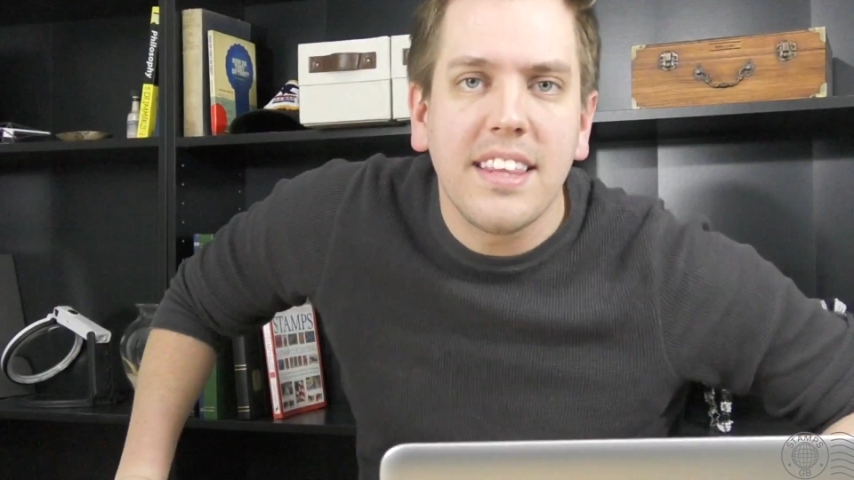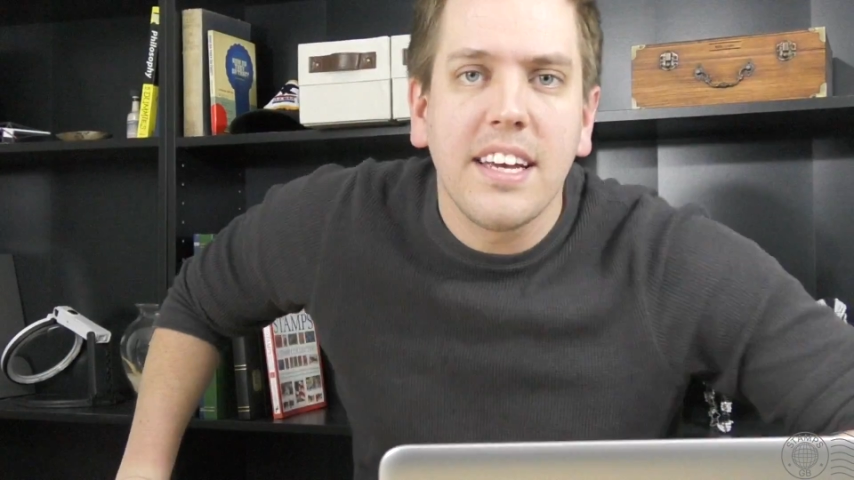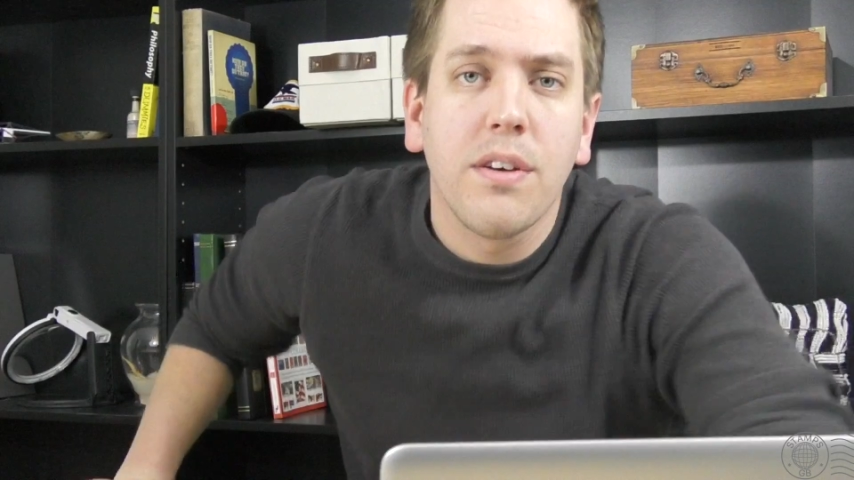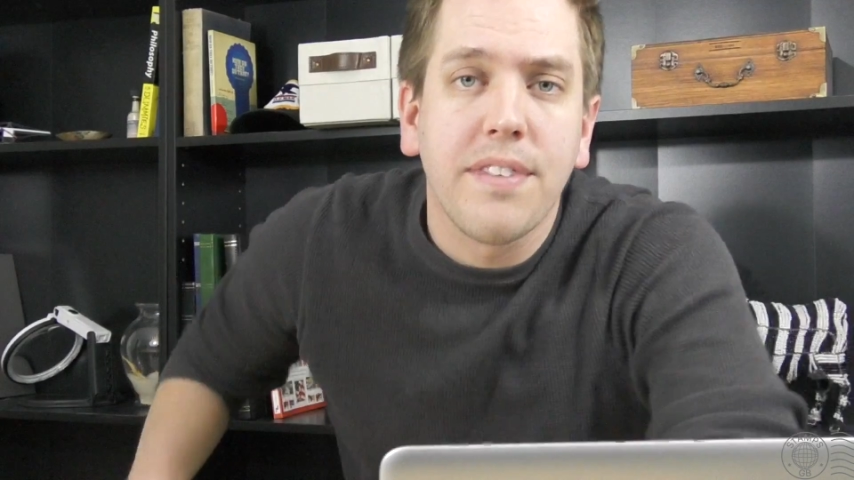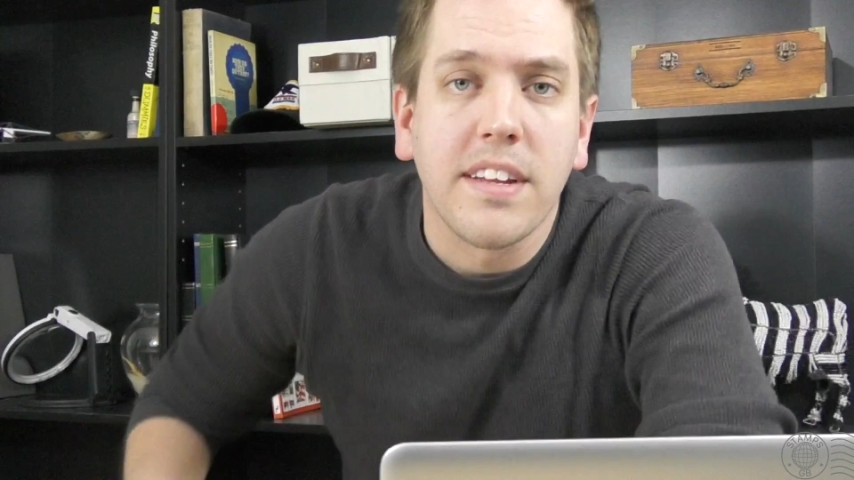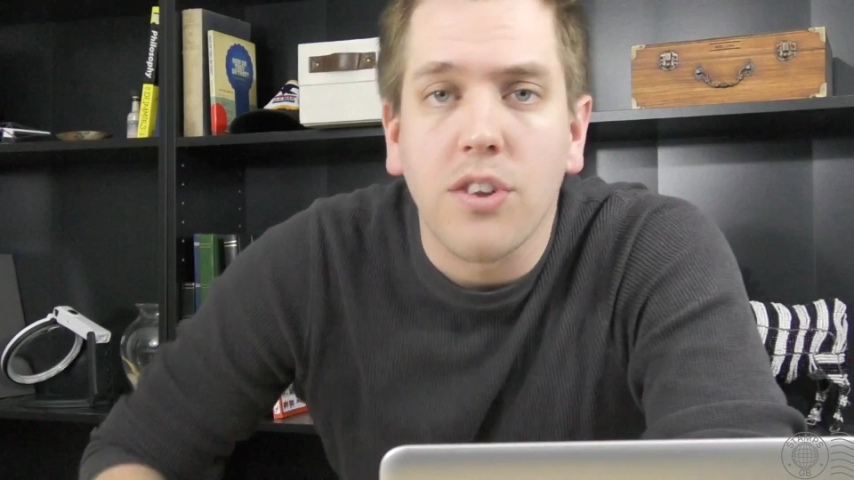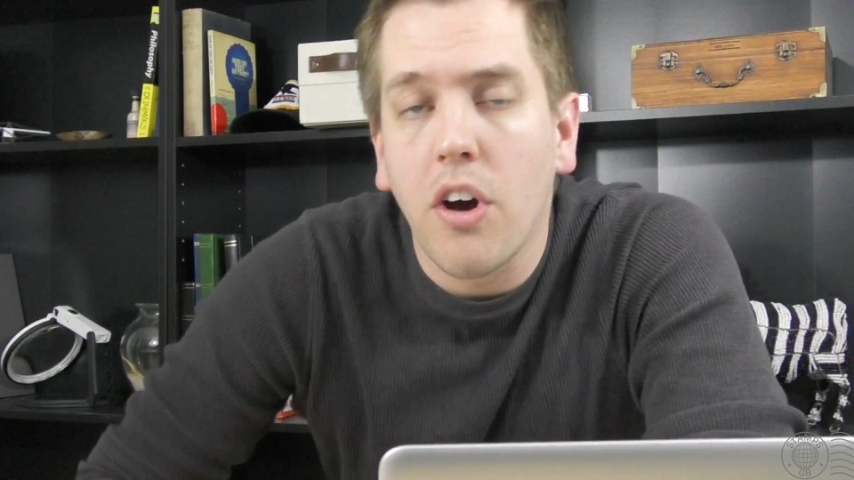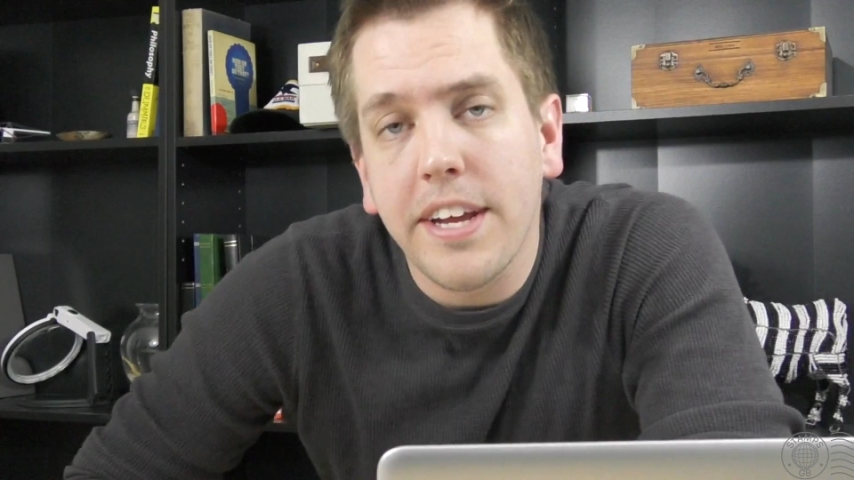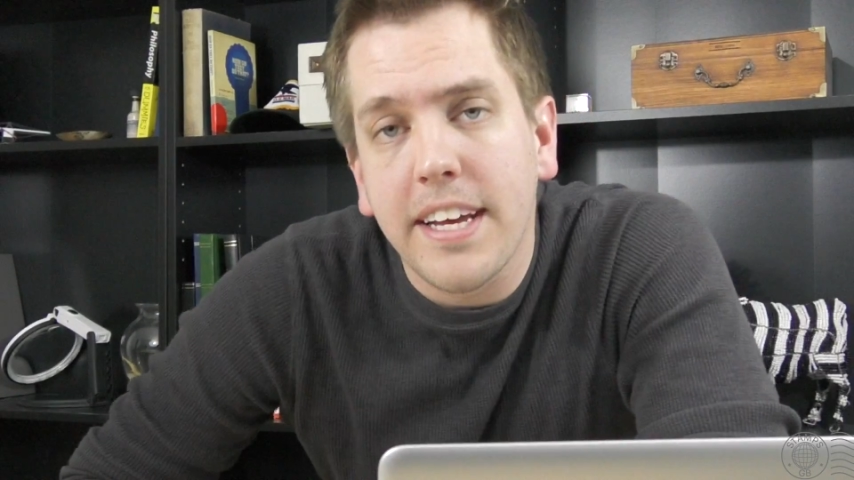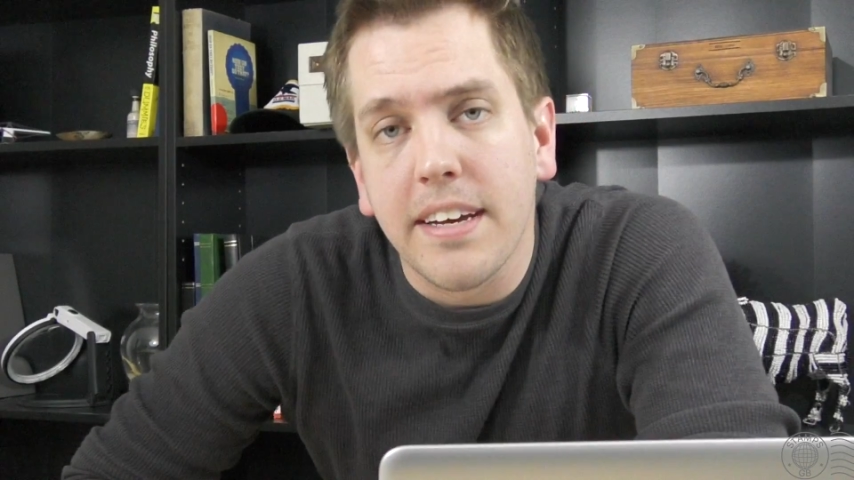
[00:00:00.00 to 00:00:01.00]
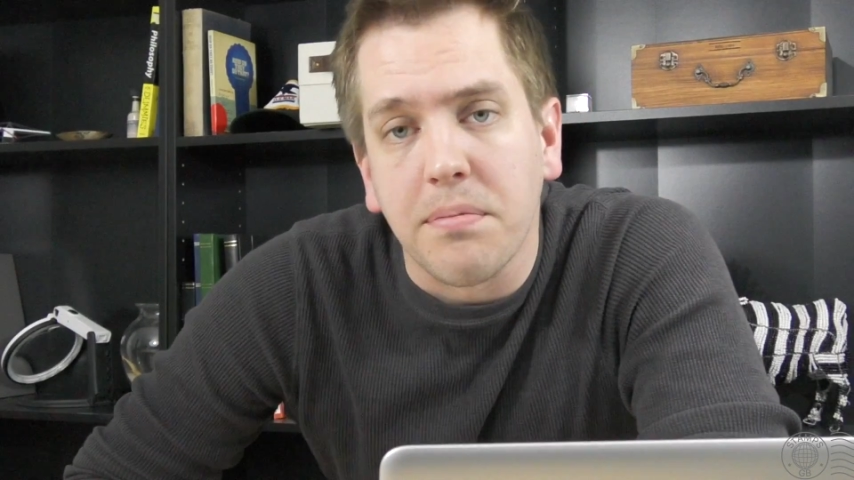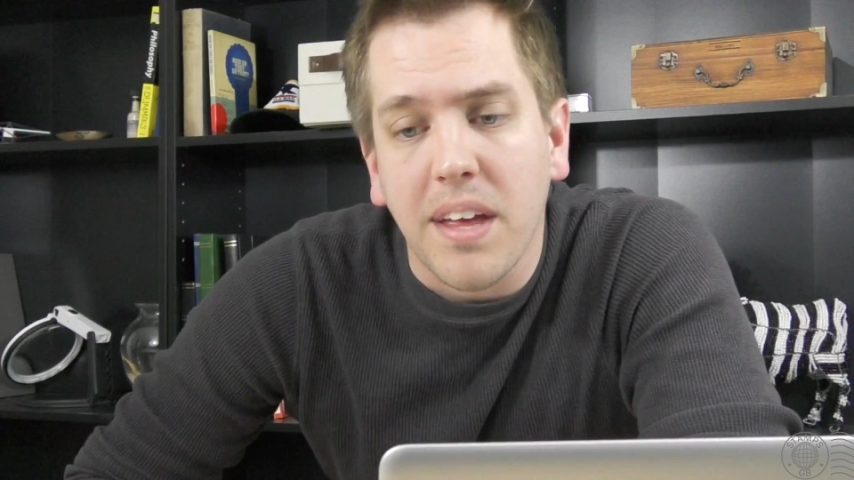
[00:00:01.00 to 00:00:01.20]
think of Antarctica,